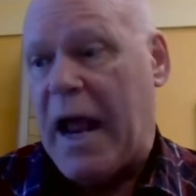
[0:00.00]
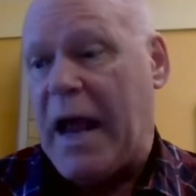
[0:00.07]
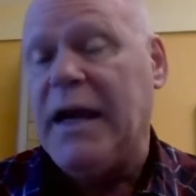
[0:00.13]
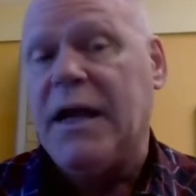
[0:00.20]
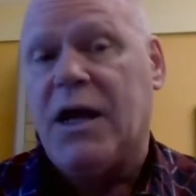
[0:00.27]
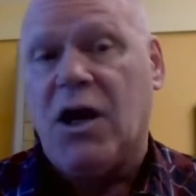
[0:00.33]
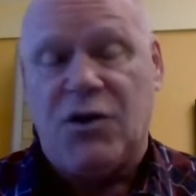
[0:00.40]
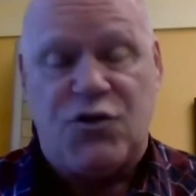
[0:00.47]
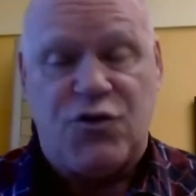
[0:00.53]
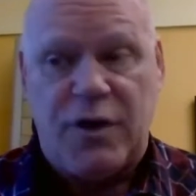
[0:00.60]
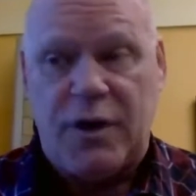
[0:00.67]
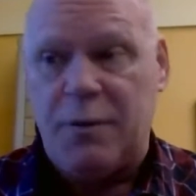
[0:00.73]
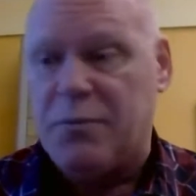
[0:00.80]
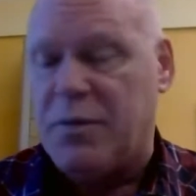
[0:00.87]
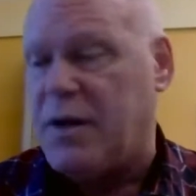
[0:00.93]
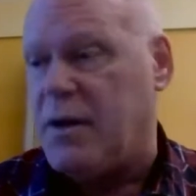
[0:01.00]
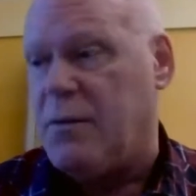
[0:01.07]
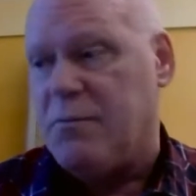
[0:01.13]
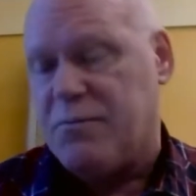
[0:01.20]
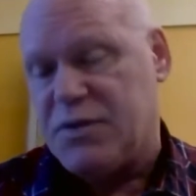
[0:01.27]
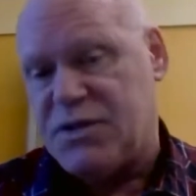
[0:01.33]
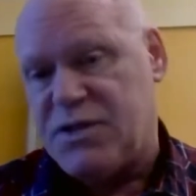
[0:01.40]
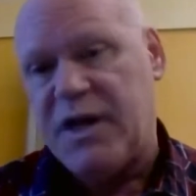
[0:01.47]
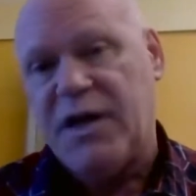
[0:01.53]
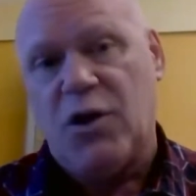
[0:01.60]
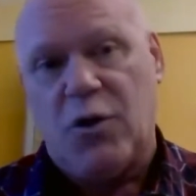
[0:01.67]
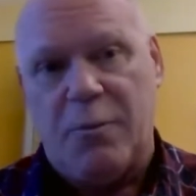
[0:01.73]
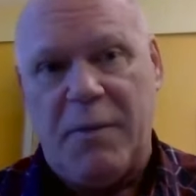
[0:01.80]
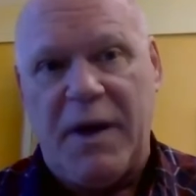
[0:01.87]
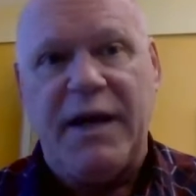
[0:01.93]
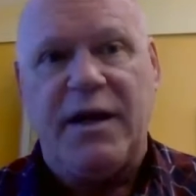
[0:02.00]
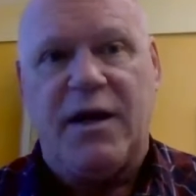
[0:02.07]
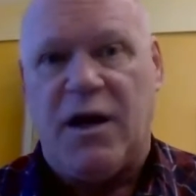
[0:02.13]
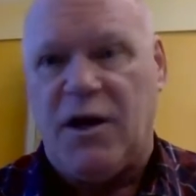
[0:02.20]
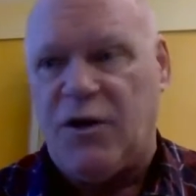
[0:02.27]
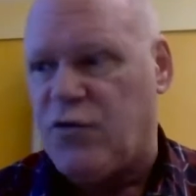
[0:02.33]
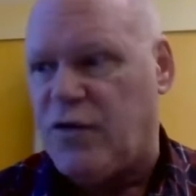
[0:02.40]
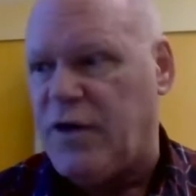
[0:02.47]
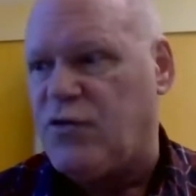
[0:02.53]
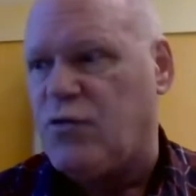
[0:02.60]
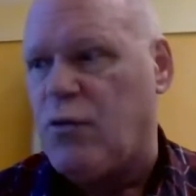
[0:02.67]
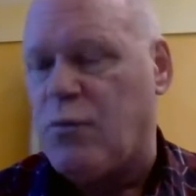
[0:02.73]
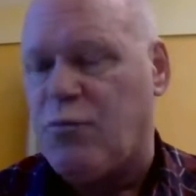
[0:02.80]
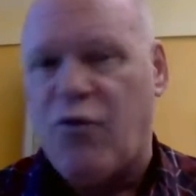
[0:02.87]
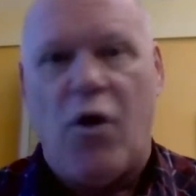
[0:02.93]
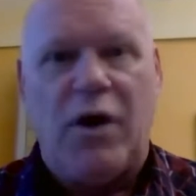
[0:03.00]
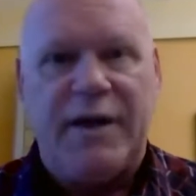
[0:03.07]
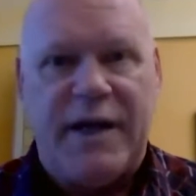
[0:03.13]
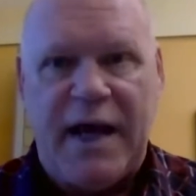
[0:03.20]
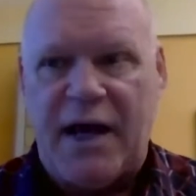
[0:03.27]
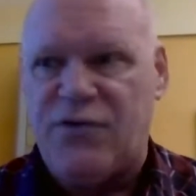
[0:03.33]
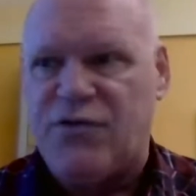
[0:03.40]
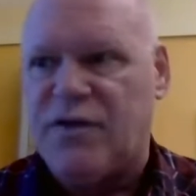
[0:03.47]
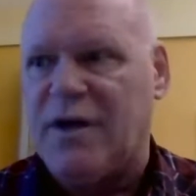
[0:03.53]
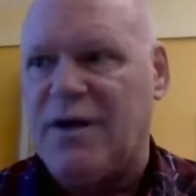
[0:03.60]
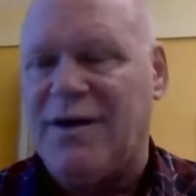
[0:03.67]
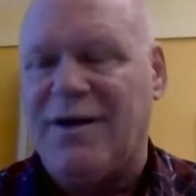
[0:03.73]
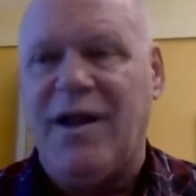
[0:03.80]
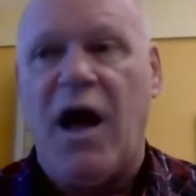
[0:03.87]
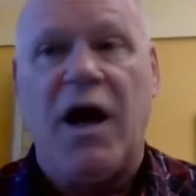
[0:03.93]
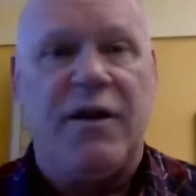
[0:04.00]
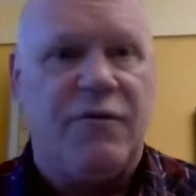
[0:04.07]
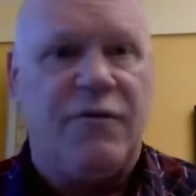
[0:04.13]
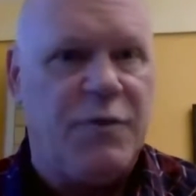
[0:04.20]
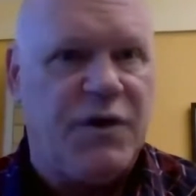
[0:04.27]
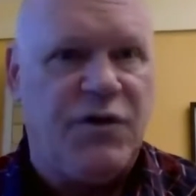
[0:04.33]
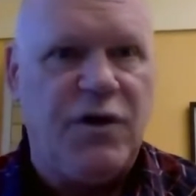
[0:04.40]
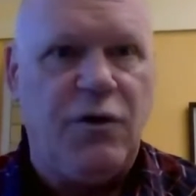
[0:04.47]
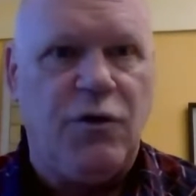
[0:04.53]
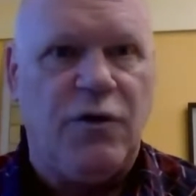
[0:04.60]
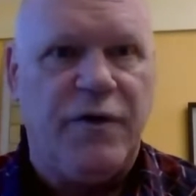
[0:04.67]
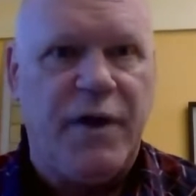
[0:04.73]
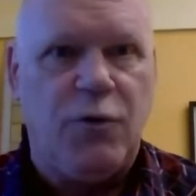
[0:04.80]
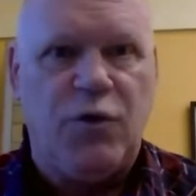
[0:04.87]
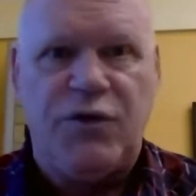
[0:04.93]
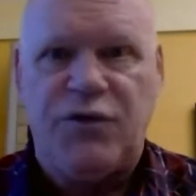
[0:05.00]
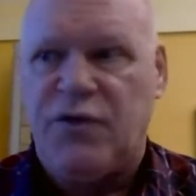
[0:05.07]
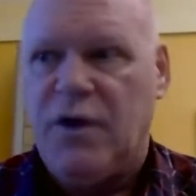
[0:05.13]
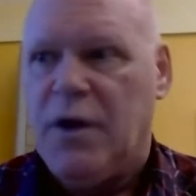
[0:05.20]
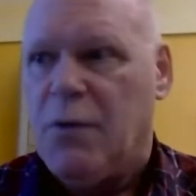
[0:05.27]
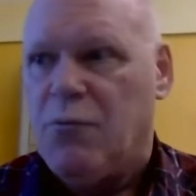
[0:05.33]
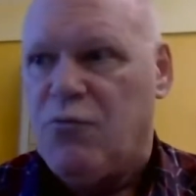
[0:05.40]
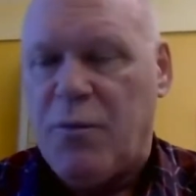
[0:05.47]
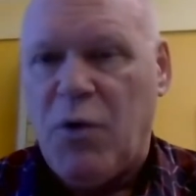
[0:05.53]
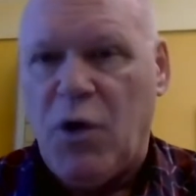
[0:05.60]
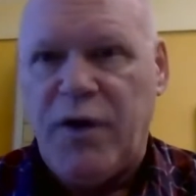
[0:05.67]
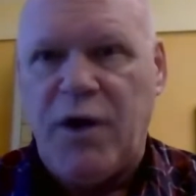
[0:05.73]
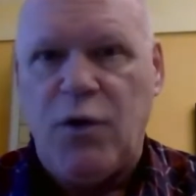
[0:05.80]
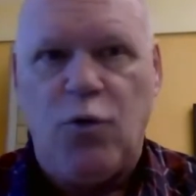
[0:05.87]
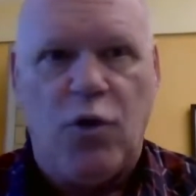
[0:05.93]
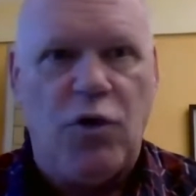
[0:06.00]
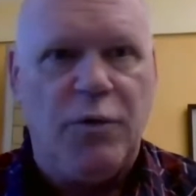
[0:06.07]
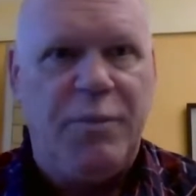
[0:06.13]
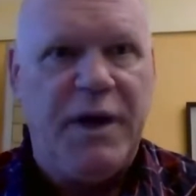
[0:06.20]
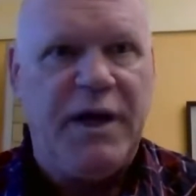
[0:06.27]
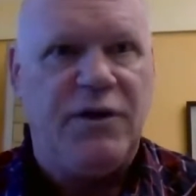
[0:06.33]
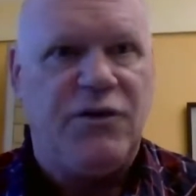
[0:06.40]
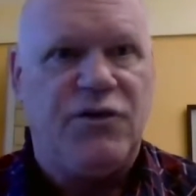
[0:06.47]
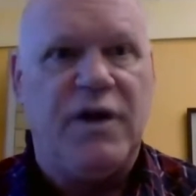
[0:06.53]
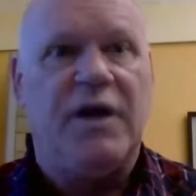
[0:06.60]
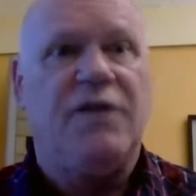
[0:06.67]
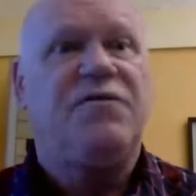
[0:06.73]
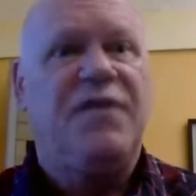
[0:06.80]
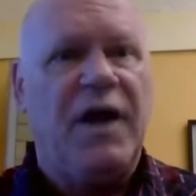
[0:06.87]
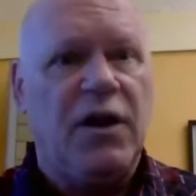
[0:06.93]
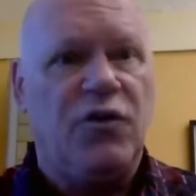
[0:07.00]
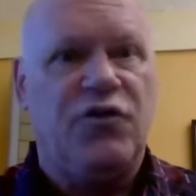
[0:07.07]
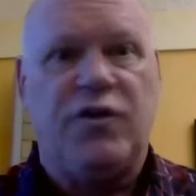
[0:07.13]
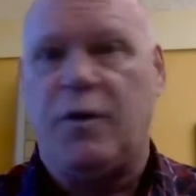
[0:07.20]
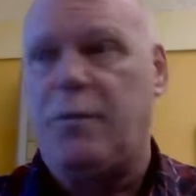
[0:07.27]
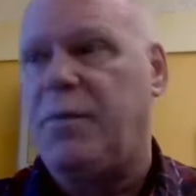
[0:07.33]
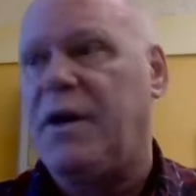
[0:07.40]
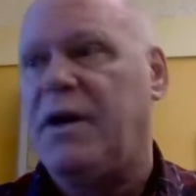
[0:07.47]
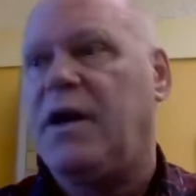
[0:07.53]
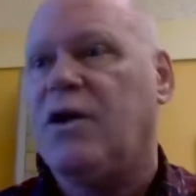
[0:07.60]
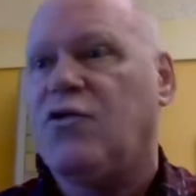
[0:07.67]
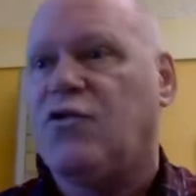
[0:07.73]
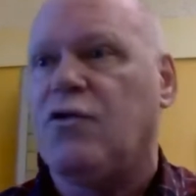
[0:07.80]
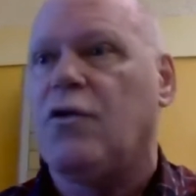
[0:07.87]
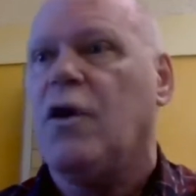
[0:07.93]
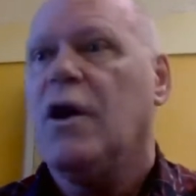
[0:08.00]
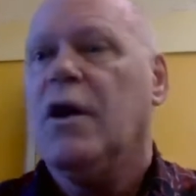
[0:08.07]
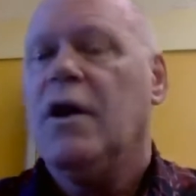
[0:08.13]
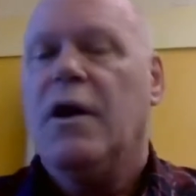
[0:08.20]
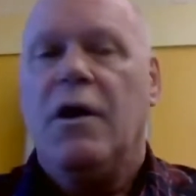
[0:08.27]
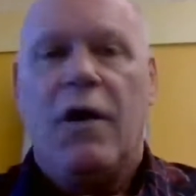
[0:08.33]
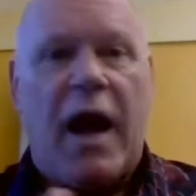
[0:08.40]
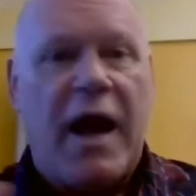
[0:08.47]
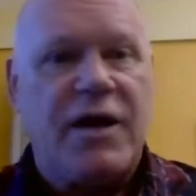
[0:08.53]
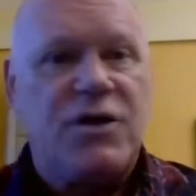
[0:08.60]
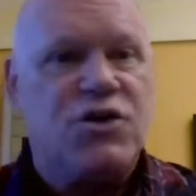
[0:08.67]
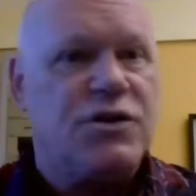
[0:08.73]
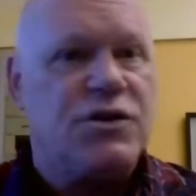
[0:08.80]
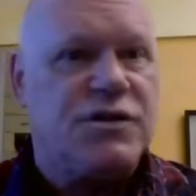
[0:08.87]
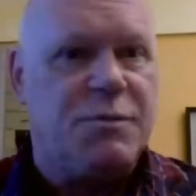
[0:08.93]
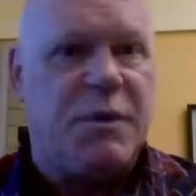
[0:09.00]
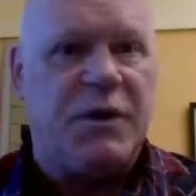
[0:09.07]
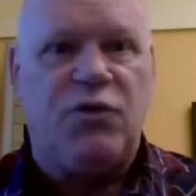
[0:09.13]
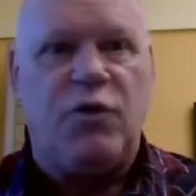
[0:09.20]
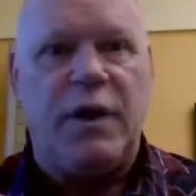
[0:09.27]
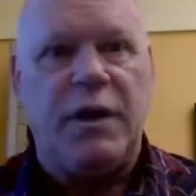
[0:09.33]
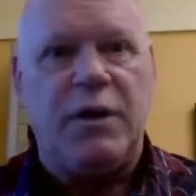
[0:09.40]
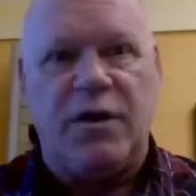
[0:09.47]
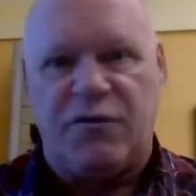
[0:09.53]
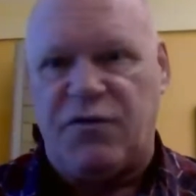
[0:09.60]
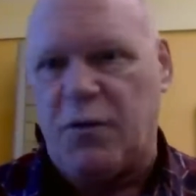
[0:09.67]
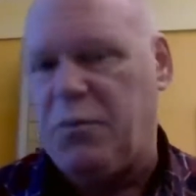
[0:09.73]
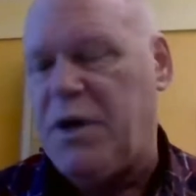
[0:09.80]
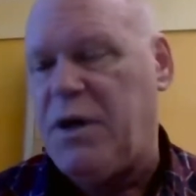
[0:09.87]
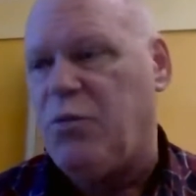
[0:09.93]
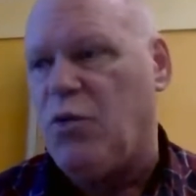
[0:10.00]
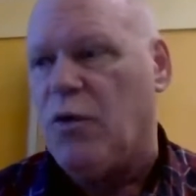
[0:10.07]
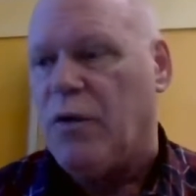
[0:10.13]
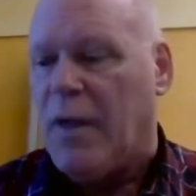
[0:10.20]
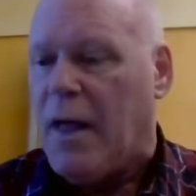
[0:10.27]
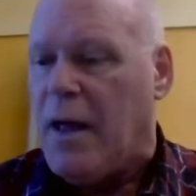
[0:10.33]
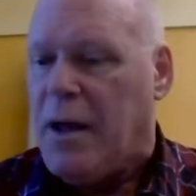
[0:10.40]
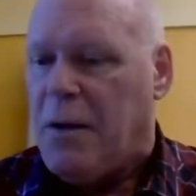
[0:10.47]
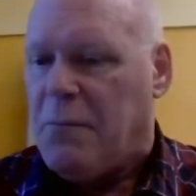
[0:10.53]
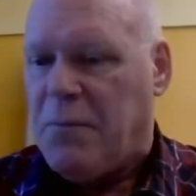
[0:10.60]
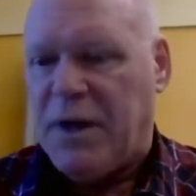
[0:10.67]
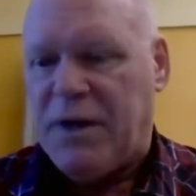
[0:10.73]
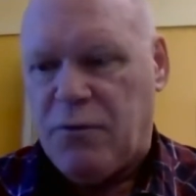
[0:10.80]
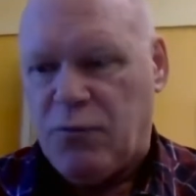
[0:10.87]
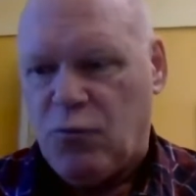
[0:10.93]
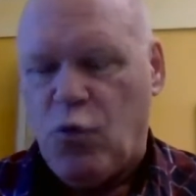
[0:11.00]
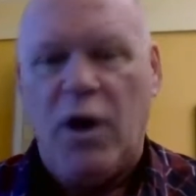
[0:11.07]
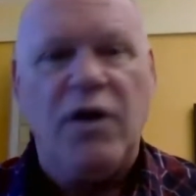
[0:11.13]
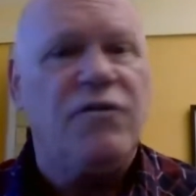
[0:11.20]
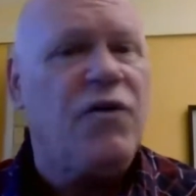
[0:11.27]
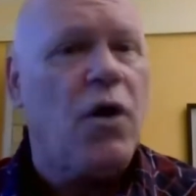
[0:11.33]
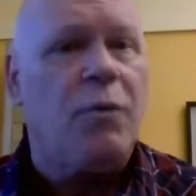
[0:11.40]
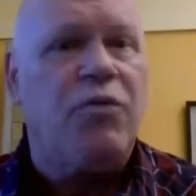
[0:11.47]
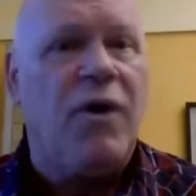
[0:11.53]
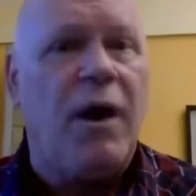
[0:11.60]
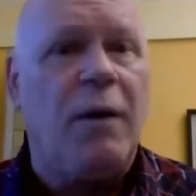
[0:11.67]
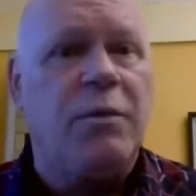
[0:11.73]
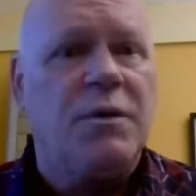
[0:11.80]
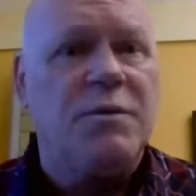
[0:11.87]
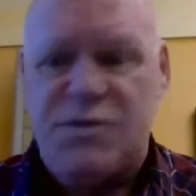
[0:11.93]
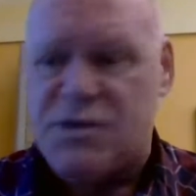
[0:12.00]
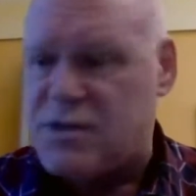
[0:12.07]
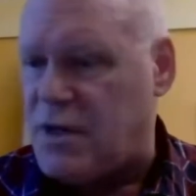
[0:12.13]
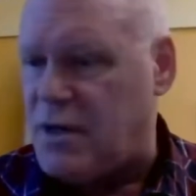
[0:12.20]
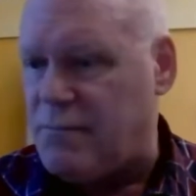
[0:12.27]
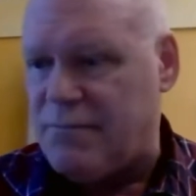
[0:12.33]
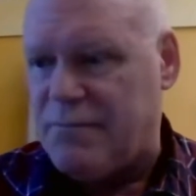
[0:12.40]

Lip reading: any country, but in particular many countries, were broadcasting a lot of material that was promoting world peace and fellowship and interactions between different people. But one of our problems,